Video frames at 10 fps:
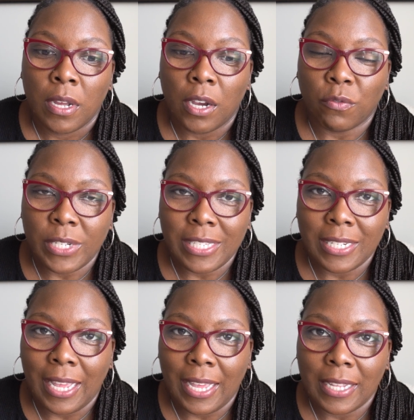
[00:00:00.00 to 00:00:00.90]
a
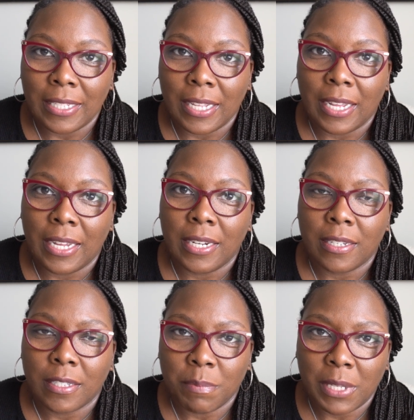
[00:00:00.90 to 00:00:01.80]
recent headline
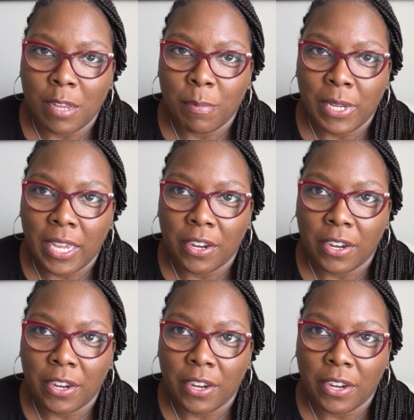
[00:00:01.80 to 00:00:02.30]
and something I've been